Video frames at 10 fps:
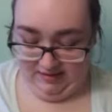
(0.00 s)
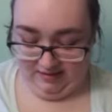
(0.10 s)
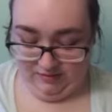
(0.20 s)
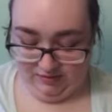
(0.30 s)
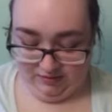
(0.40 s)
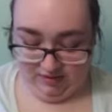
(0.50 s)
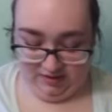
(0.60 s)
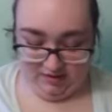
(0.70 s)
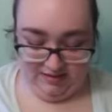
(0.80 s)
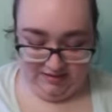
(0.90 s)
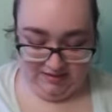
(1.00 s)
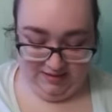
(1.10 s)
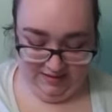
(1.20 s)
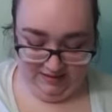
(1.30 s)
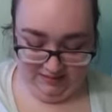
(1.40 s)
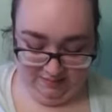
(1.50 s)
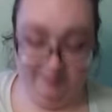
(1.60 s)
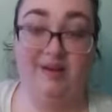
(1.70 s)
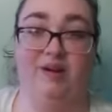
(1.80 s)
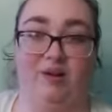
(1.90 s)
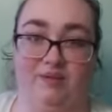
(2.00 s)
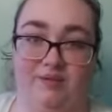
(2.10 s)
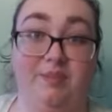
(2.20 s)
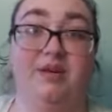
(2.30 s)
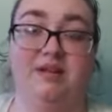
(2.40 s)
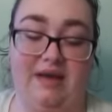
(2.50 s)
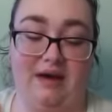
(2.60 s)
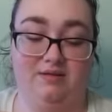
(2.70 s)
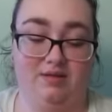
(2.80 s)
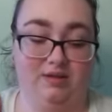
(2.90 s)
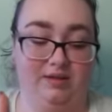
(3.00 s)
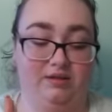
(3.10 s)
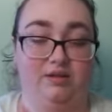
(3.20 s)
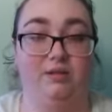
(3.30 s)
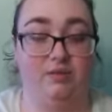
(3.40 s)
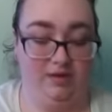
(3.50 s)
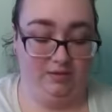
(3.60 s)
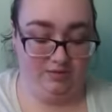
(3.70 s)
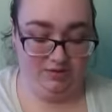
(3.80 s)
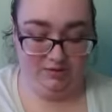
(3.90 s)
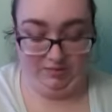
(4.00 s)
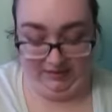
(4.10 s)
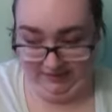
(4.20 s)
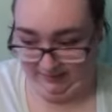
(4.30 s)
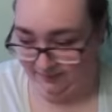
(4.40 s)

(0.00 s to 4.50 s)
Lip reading: Went through a lot of stress, bit all of them, down to literally where they almost started bleeding.